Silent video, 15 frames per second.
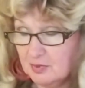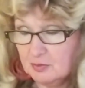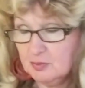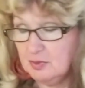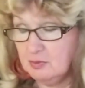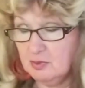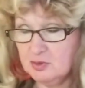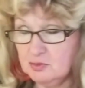
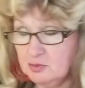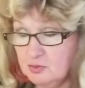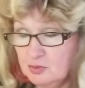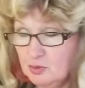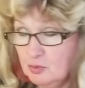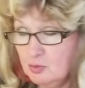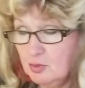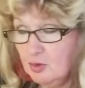we want to
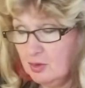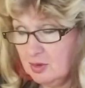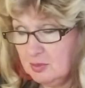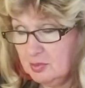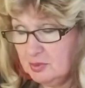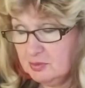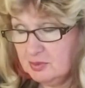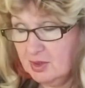know more
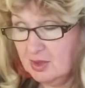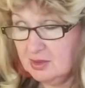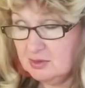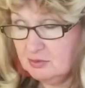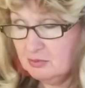about that,